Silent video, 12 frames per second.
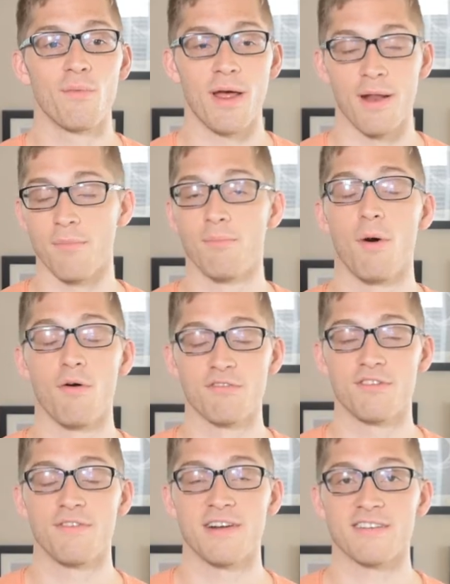And
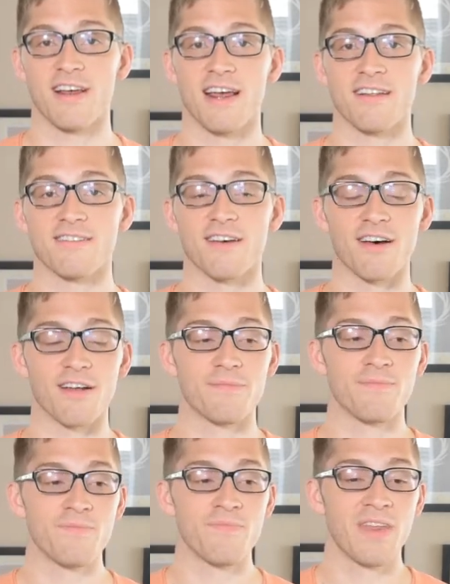most of it is
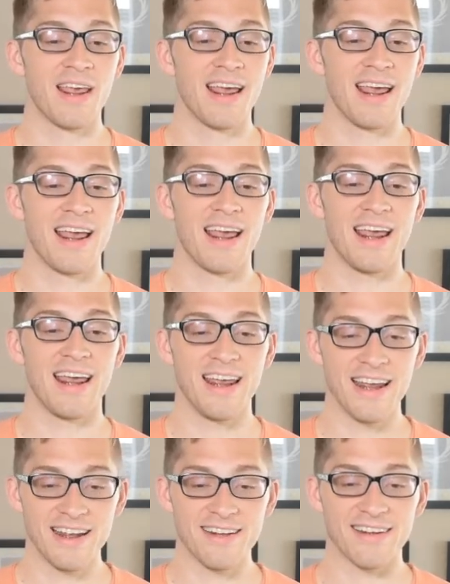hands-on.
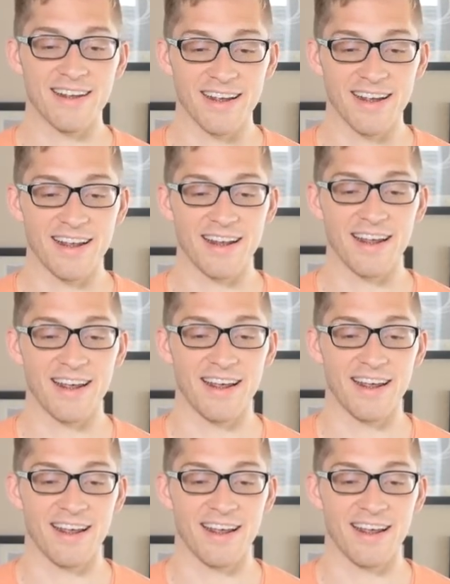He did